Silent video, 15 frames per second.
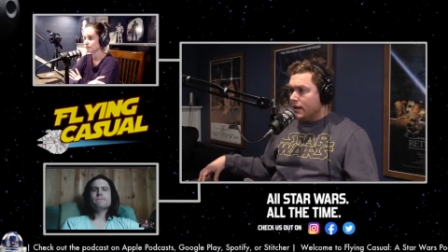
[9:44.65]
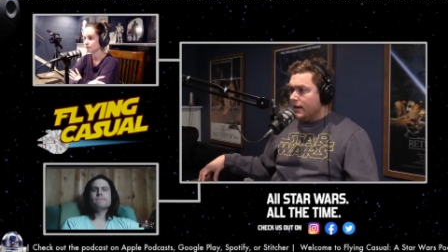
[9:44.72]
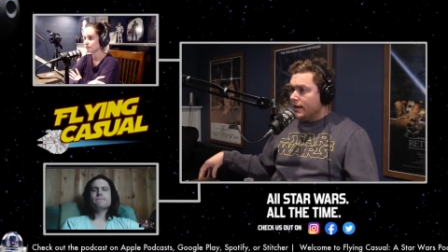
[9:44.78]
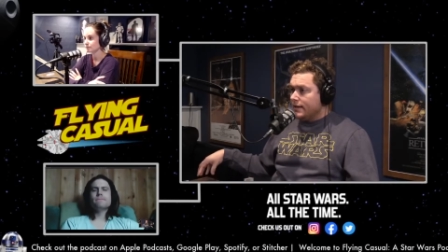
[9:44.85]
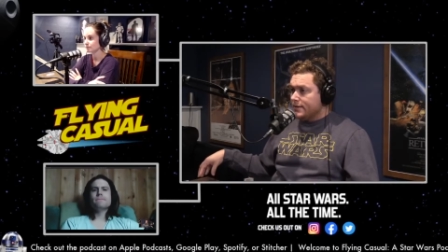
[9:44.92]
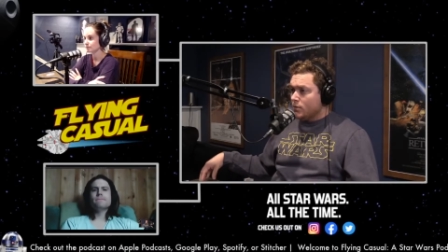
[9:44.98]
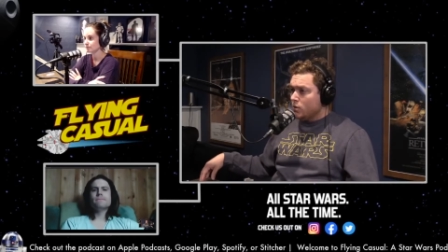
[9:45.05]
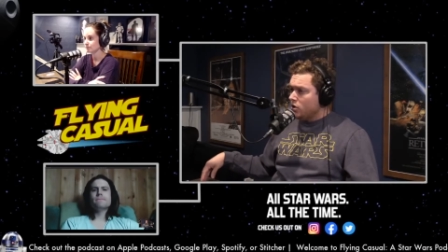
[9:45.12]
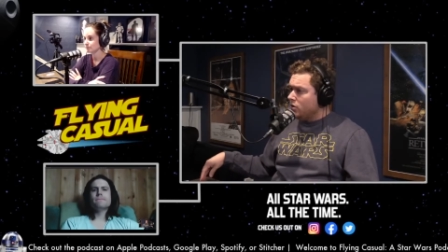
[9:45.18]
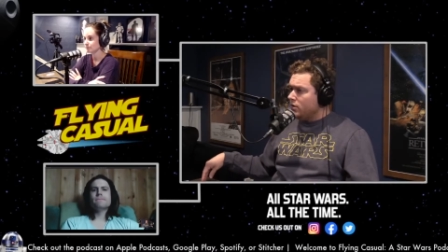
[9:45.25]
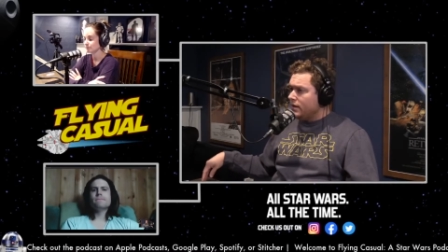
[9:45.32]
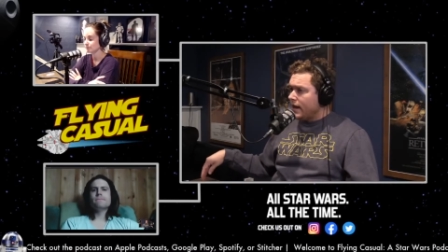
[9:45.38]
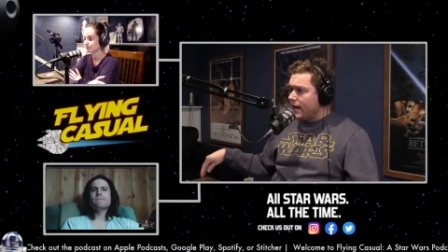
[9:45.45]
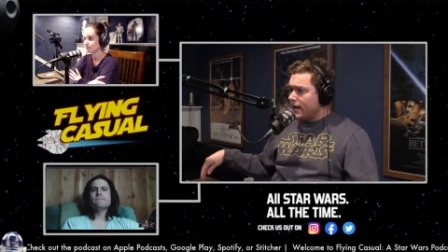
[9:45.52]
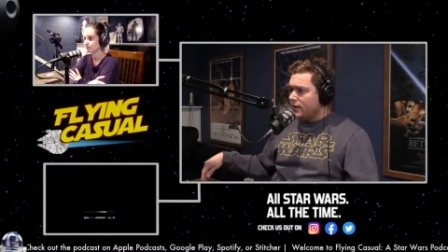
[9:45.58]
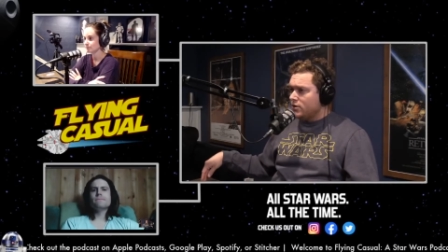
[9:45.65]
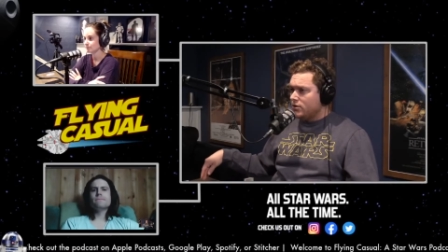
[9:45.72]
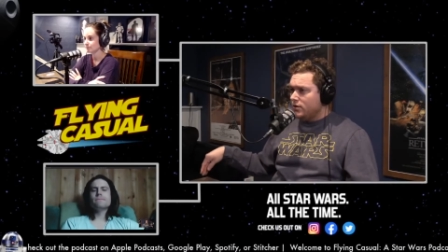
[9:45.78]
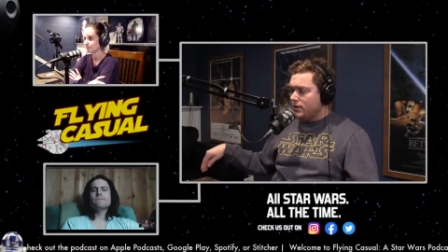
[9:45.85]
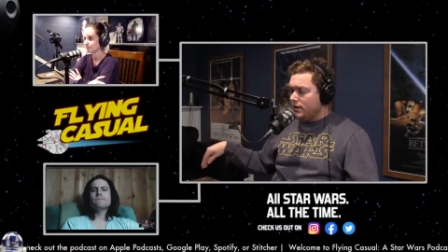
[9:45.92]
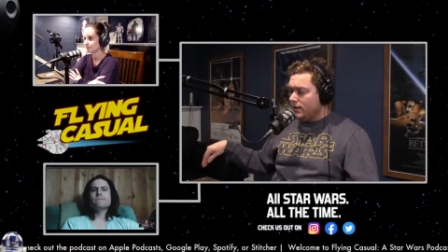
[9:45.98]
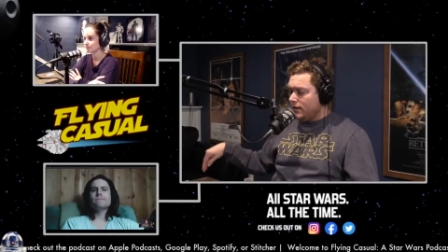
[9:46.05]
is when you can
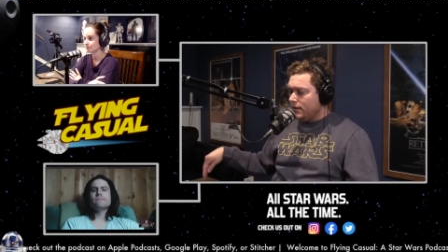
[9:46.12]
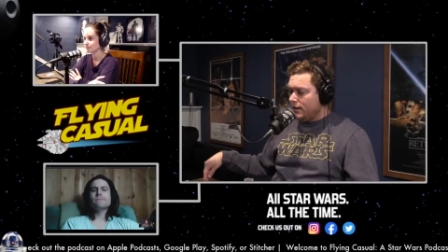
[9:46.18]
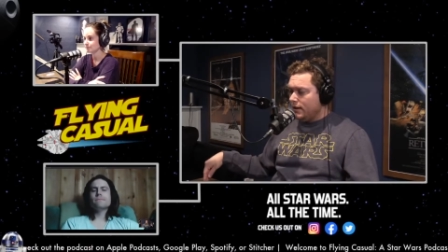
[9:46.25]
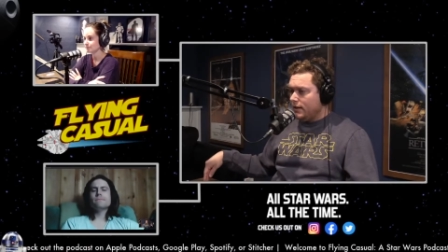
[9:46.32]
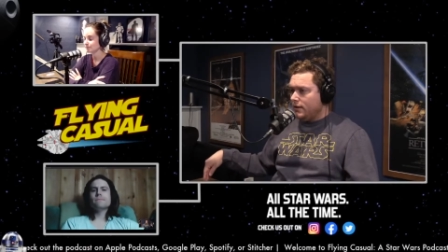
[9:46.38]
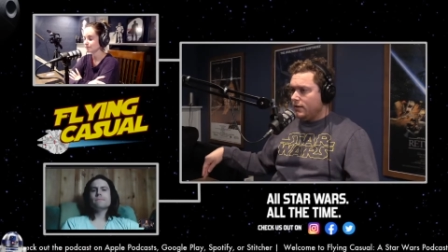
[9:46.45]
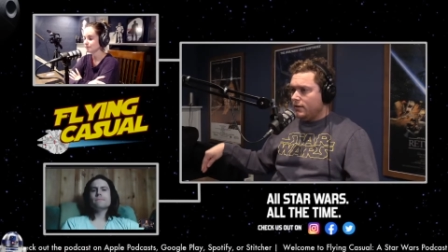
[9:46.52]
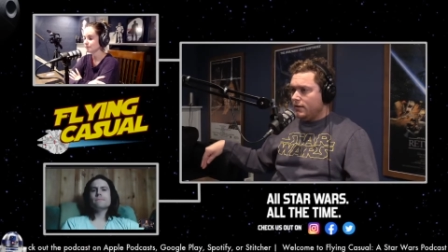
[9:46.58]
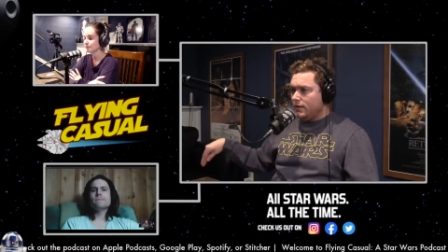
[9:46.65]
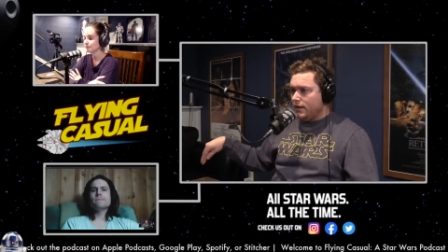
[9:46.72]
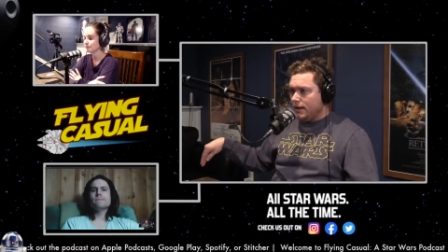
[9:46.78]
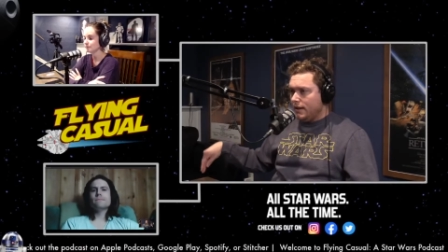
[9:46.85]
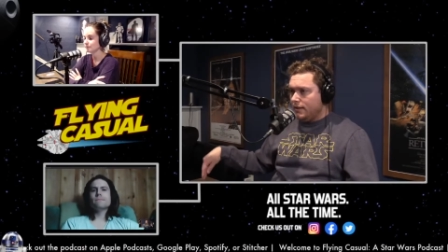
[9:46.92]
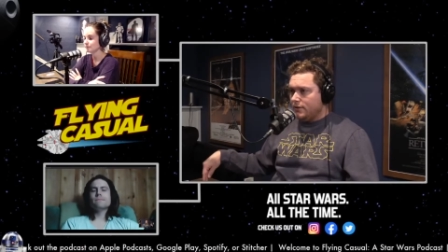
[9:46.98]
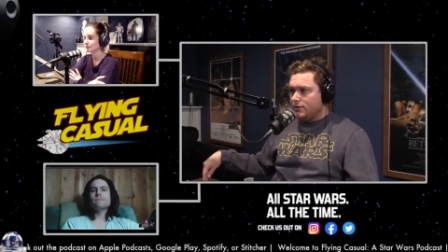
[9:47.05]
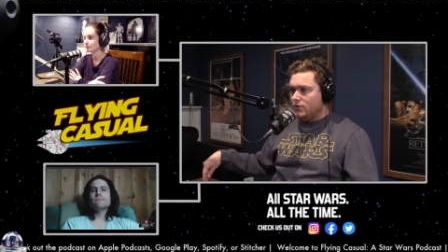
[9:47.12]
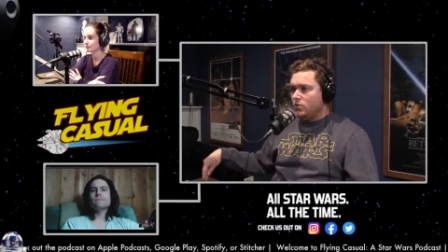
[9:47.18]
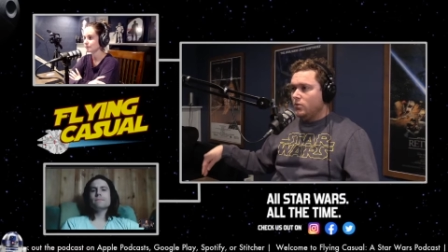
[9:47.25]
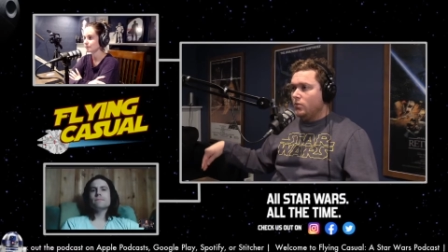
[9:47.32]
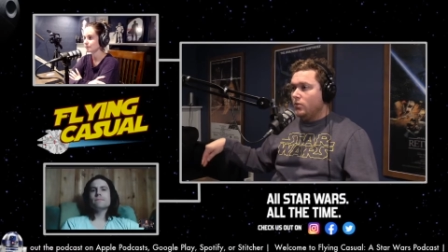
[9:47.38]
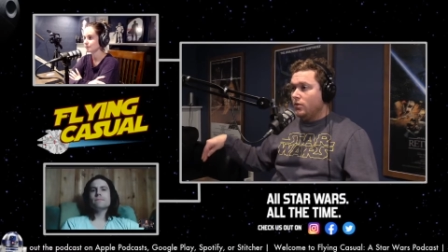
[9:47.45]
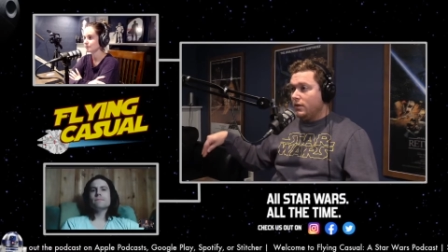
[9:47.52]
actually get
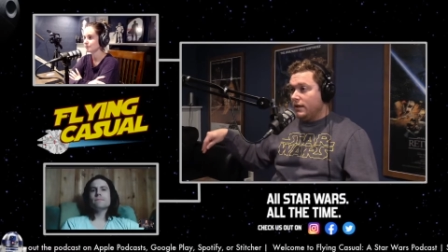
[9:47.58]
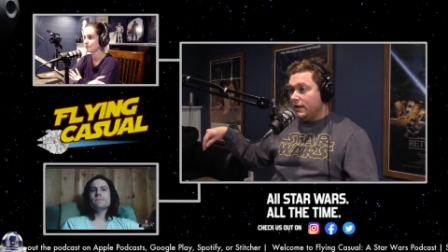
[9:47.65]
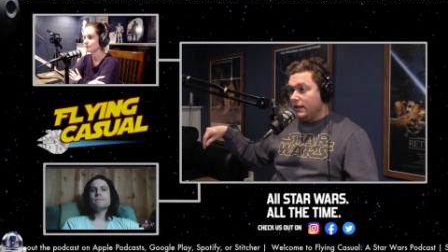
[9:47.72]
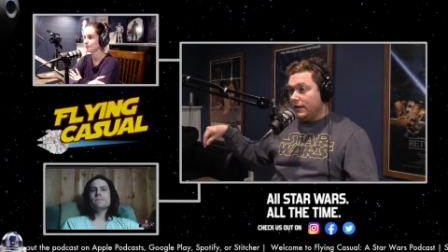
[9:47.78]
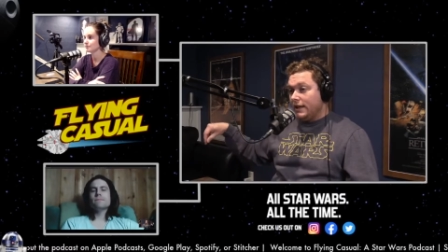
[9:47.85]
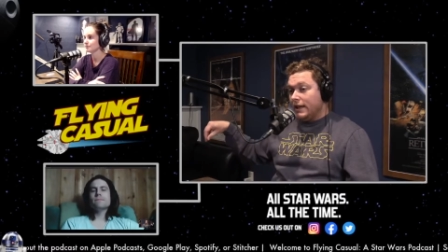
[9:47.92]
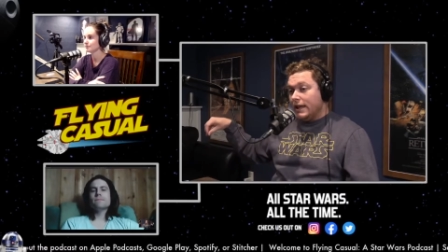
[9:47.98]
into the